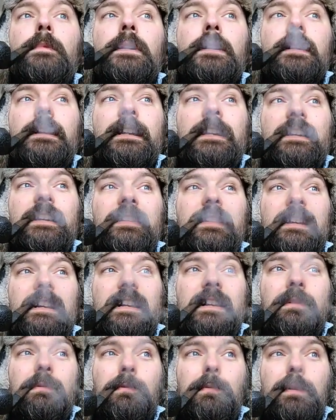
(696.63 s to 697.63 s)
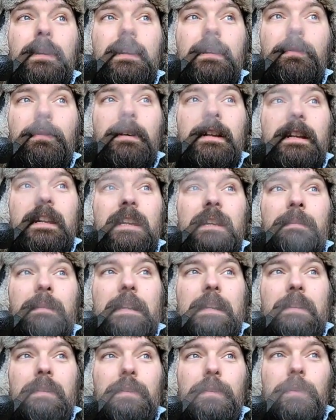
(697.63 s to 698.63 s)
I think what it really came
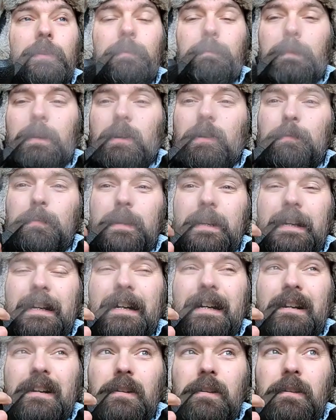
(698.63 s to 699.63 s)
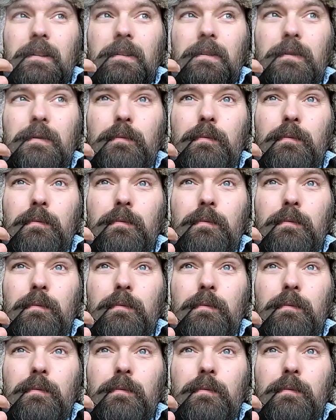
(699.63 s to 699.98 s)
down to is Mitch McConnell